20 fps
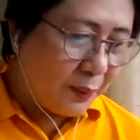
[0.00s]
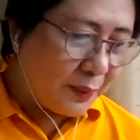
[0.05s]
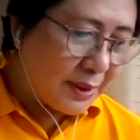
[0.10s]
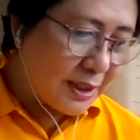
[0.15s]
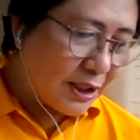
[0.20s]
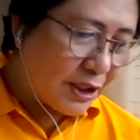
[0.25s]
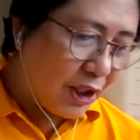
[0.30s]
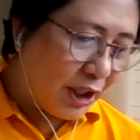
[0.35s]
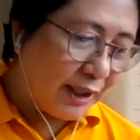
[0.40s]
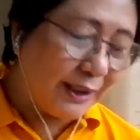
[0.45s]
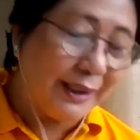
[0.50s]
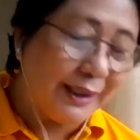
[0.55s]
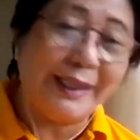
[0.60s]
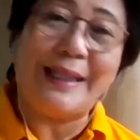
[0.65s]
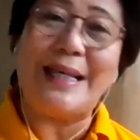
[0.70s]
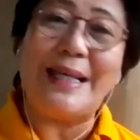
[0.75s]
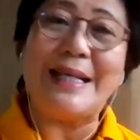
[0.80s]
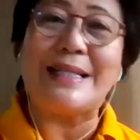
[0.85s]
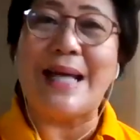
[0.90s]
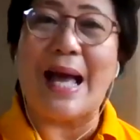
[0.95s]
We will
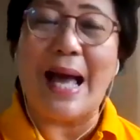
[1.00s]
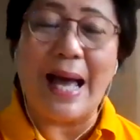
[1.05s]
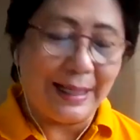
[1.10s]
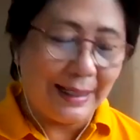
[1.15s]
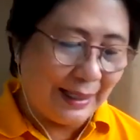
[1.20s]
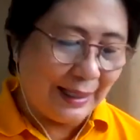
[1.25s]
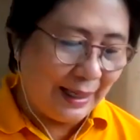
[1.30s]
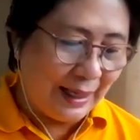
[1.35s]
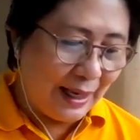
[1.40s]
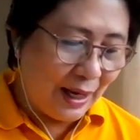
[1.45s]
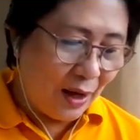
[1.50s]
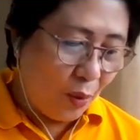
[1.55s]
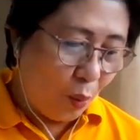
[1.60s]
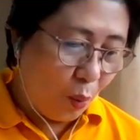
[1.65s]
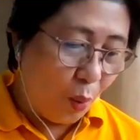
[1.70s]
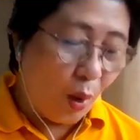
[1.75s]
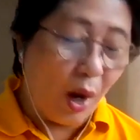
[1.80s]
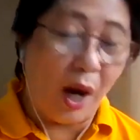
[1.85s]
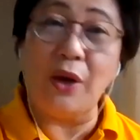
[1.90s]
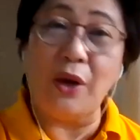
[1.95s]
start at
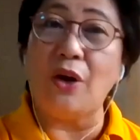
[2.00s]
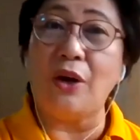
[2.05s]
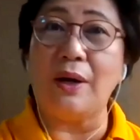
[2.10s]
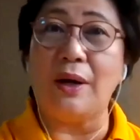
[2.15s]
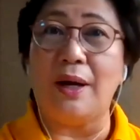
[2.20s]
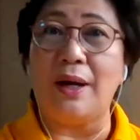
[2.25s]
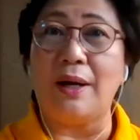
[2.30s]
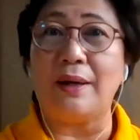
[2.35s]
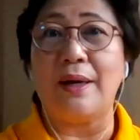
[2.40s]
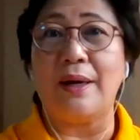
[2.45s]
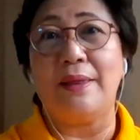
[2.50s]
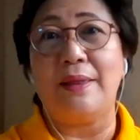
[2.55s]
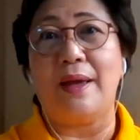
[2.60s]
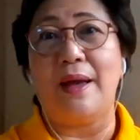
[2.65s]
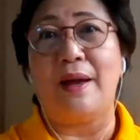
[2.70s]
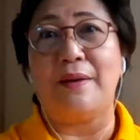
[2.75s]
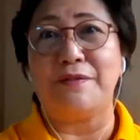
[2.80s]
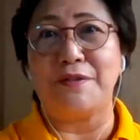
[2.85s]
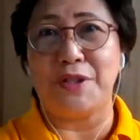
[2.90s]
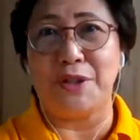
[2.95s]
exactly 1
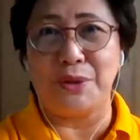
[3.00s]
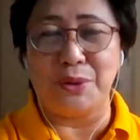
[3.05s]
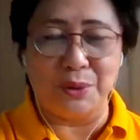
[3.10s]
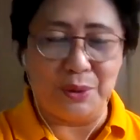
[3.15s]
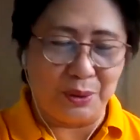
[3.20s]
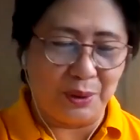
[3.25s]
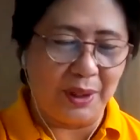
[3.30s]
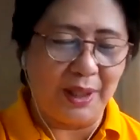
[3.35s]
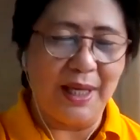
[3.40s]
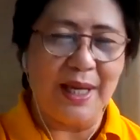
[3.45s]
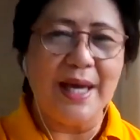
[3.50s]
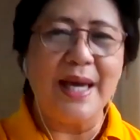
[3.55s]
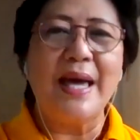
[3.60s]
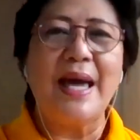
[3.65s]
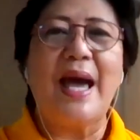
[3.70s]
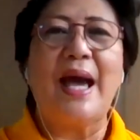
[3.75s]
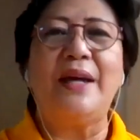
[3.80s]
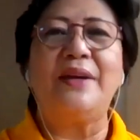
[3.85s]
o'clock in the afternoon.